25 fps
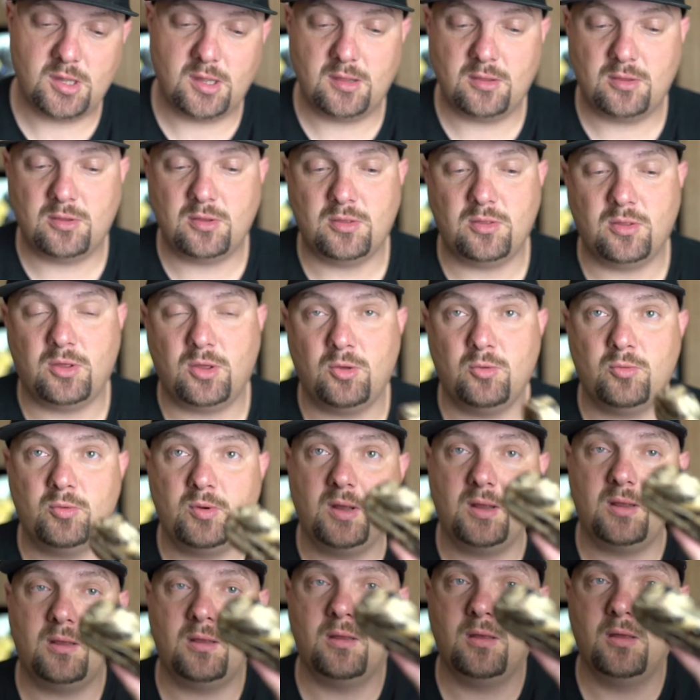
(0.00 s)
into the
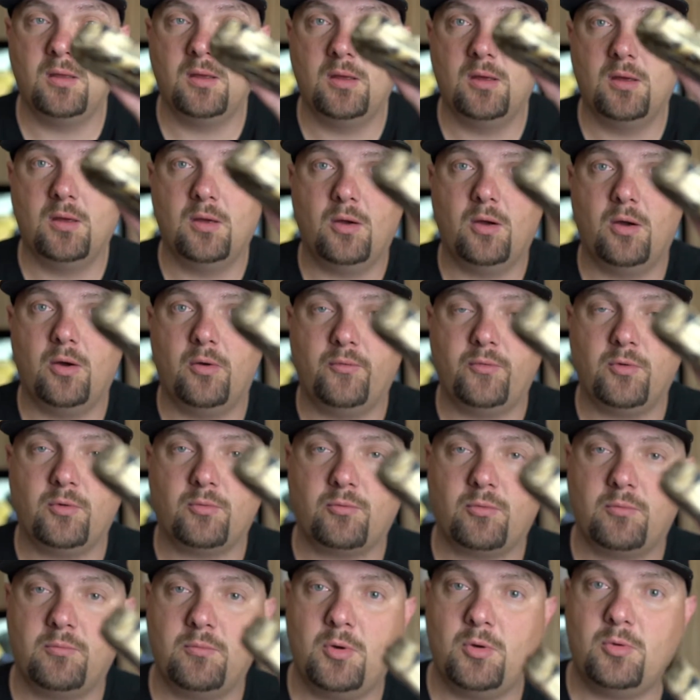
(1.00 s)
unit of your
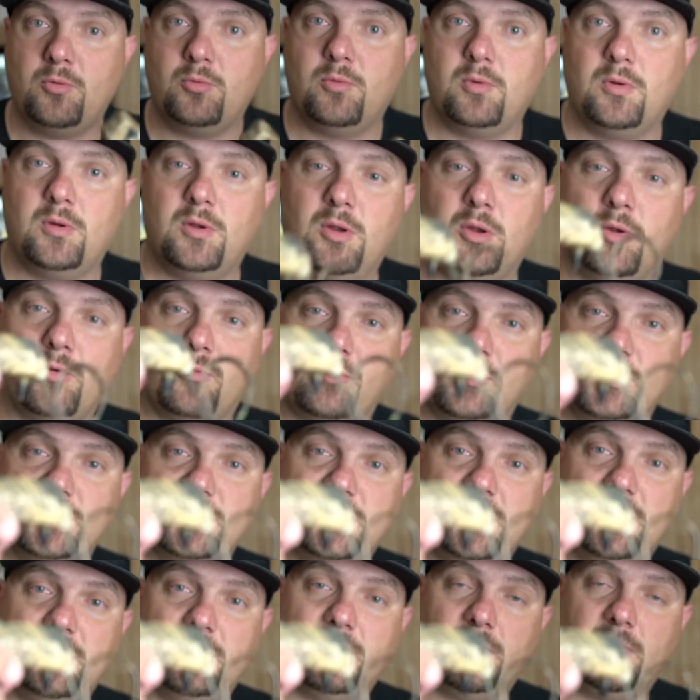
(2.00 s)
remote, your
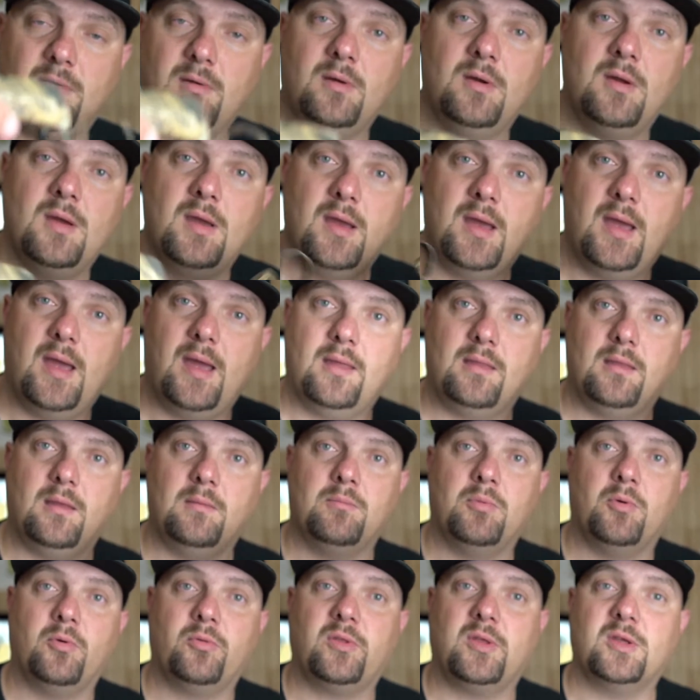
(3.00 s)
receiver, and they
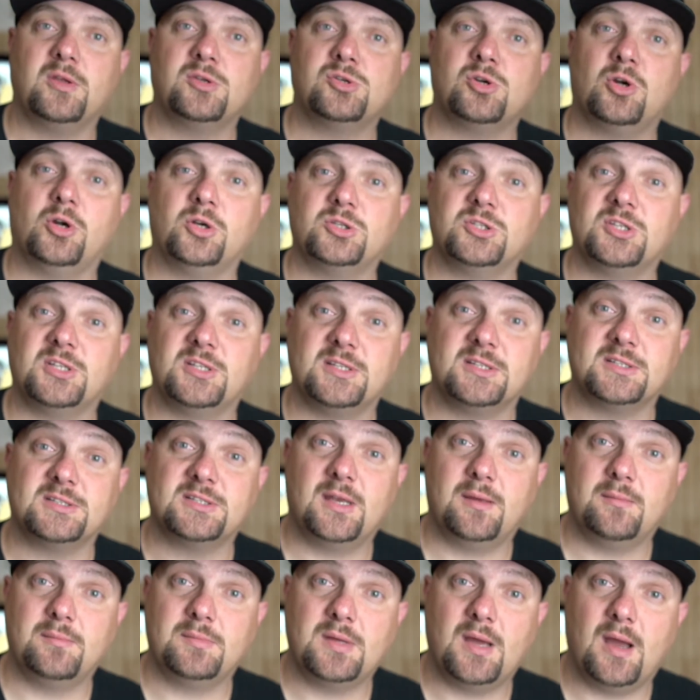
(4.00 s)
both get charged at the
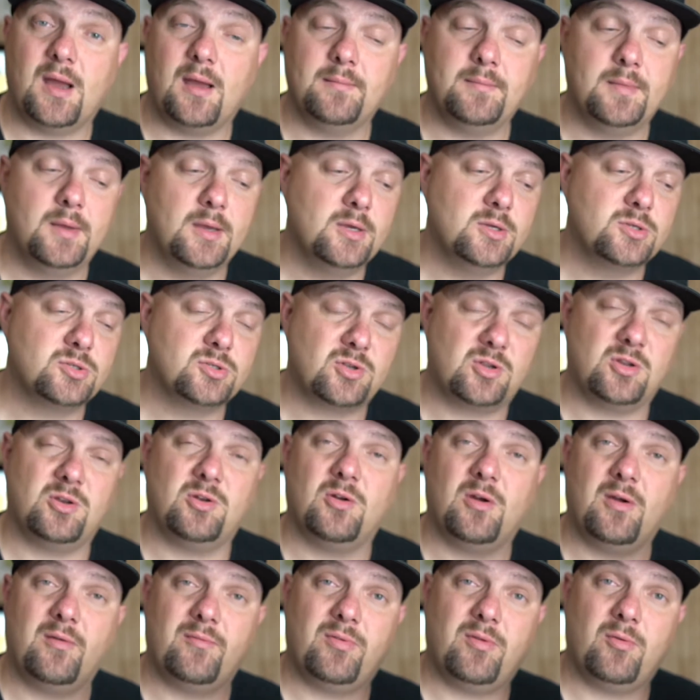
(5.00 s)
same time, so you
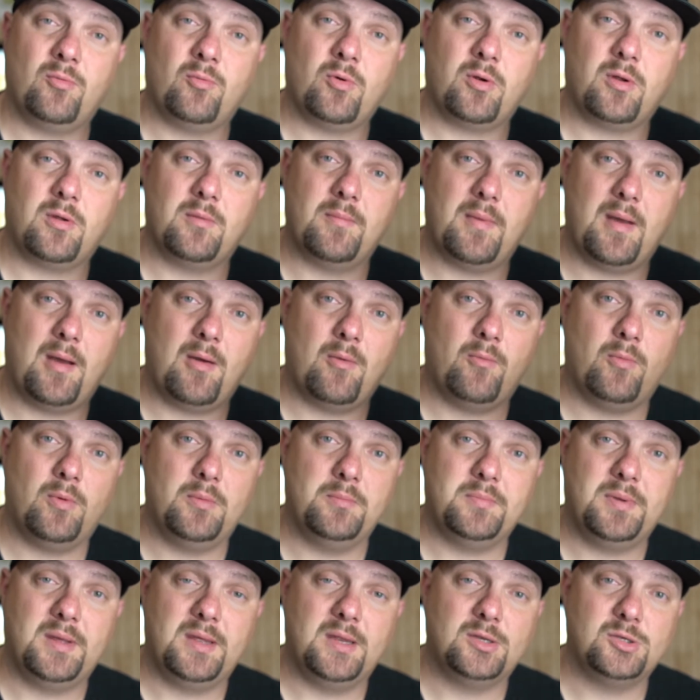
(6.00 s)
don't have to worry about
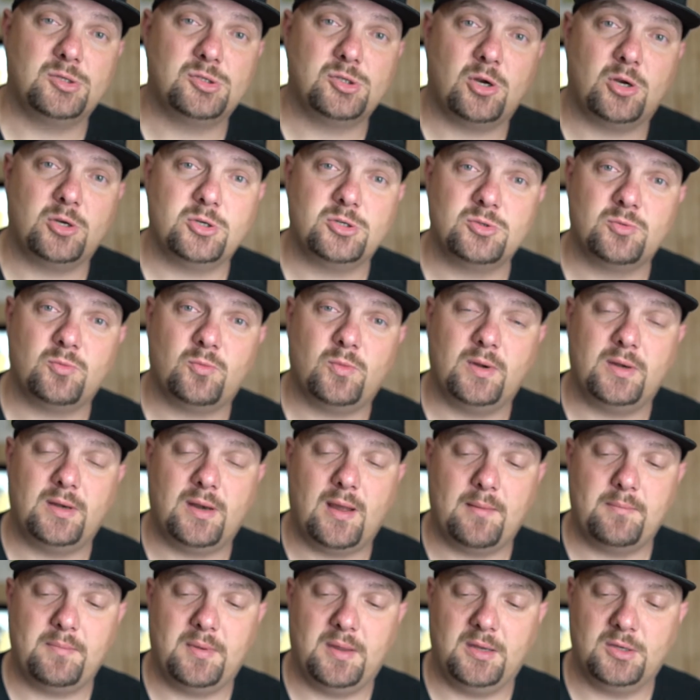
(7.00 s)
one being charged, one
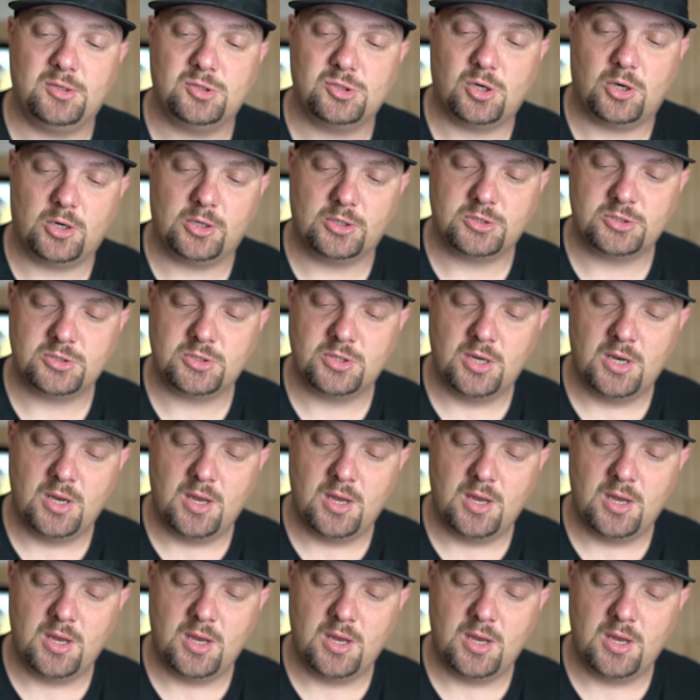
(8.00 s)
not being charged.